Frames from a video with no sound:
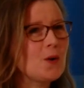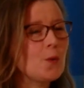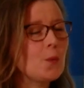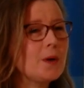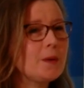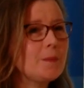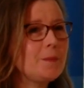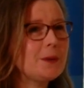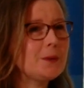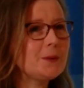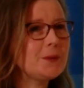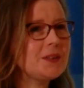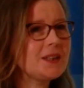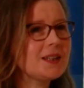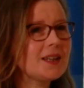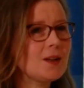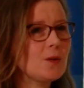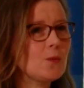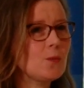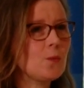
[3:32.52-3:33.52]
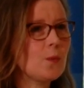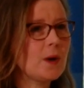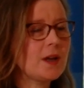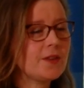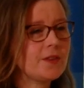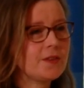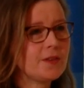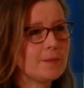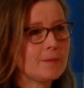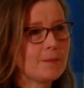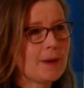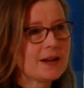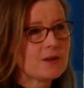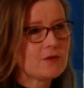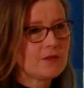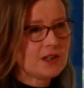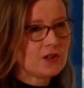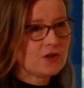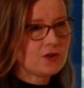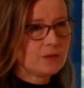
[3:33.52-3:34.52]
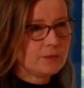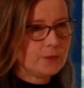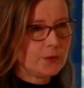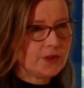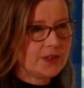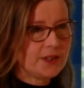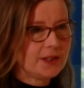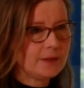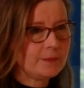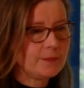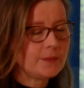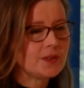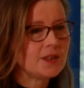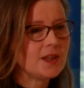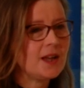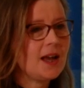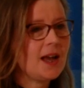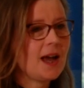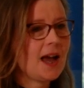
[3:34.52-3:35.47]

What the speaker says: We're building it with migration museums